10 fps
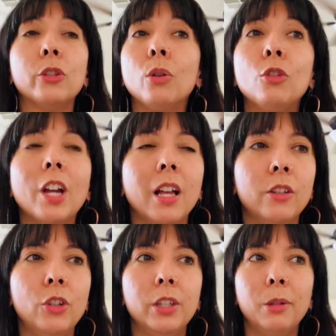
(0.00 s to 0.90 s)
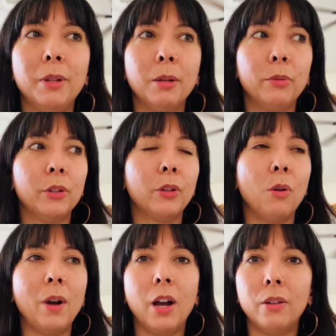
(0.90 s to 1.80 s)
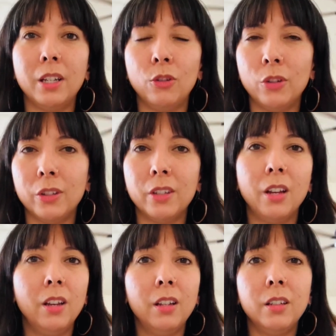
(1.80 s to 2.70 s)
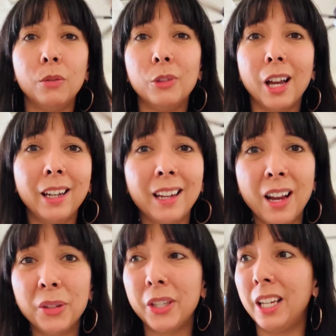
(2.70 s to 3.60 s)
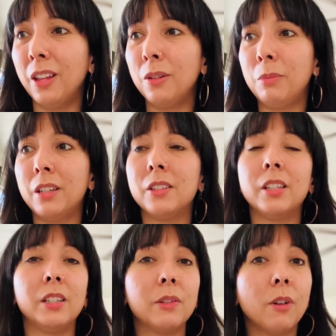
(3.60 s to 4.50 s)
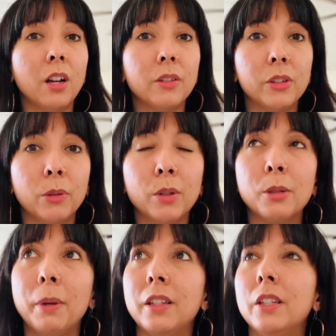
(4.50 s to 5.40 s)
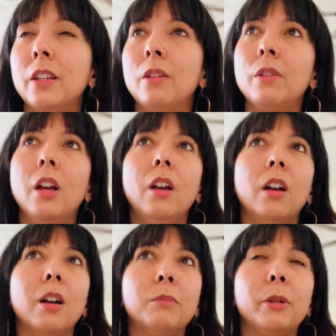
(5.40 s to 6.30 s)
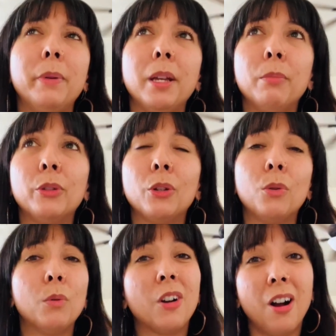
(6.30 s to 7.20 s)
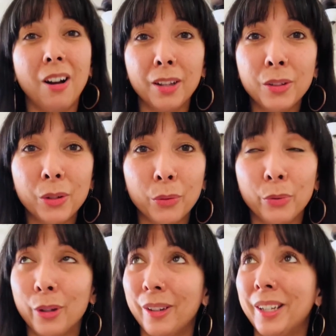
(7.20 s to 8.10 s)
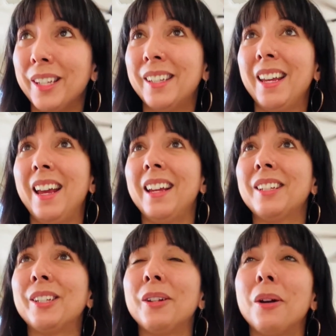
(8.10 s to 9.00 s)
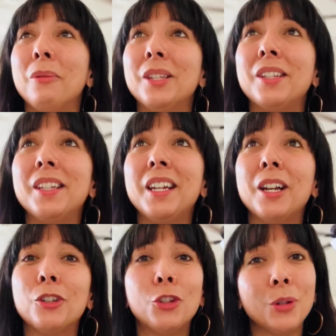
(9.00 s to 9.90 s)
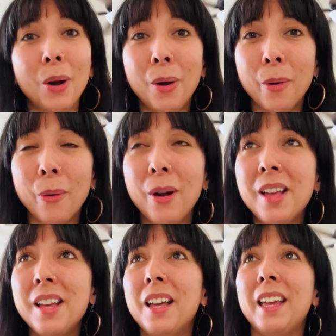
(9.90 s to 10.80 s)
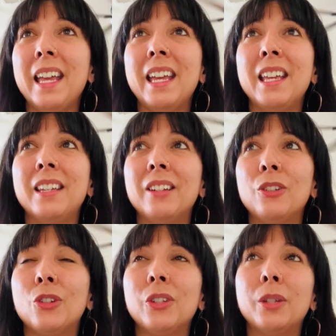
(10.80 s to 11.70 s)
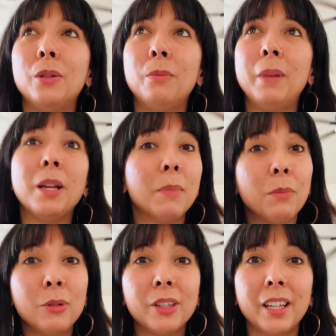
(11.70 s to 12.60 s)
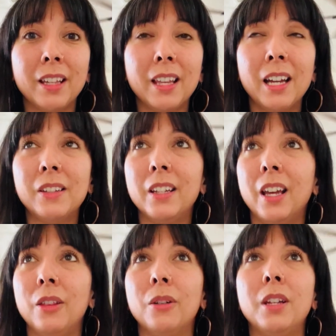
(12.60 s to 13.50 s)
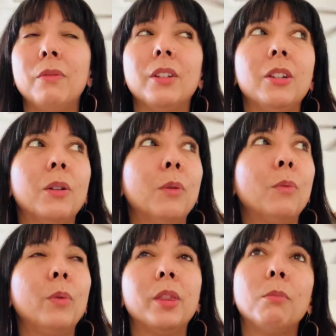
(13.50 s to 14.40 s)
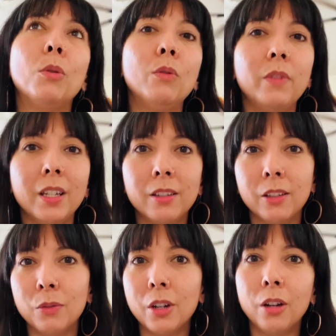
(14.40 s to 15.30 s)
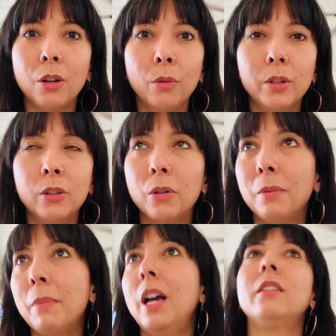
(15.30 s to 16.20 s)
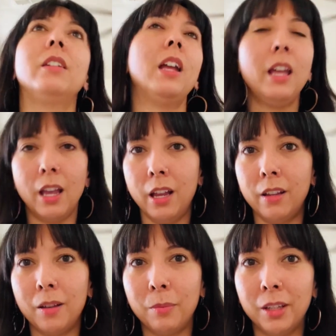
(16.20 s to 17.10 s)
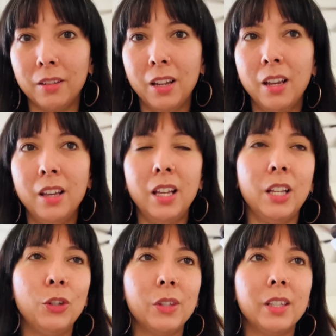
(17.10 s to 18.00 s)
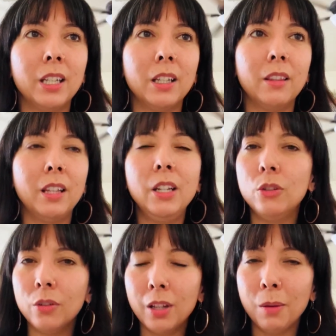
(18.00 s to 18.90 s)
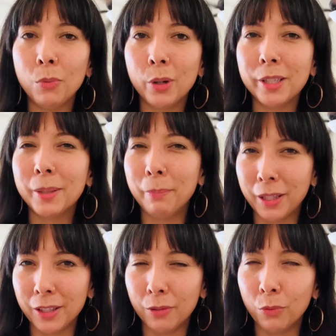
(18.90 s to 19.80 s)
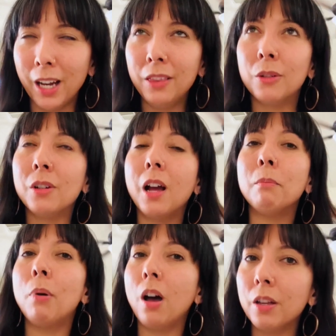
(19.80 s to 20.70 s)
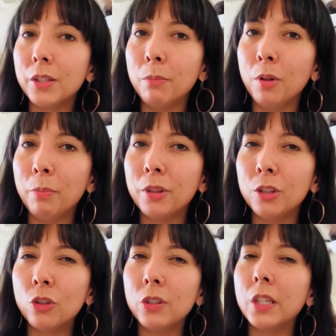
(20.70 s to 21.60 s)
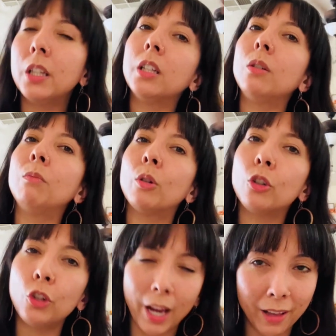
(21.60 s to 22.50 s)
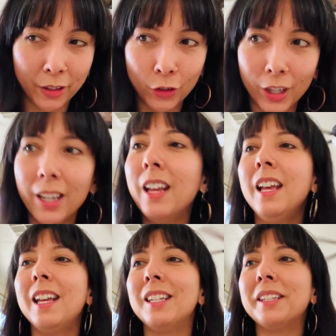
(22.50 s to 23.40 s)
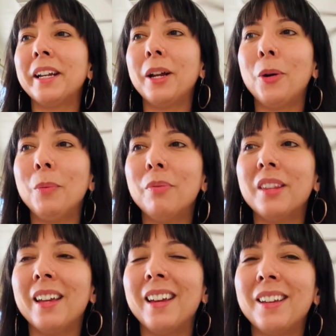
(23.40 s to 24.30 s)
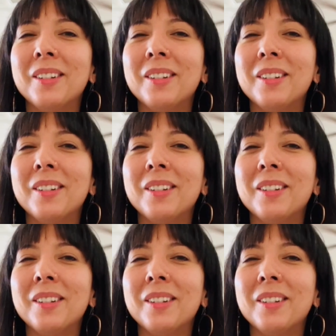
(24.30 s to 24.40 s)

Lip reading: challenging to be able to go out and just, you know, dine out together because things have gotten so expensive, to be able to go to a concert, for goodness sakes, to go and see a show, and just to make memories like that together. Even, you know, with the movies, if you're not going during matinee, I mean, it's just, things are a lot more expensive, right? They're not impossible, but they're just a little more challenging. Is that I hope that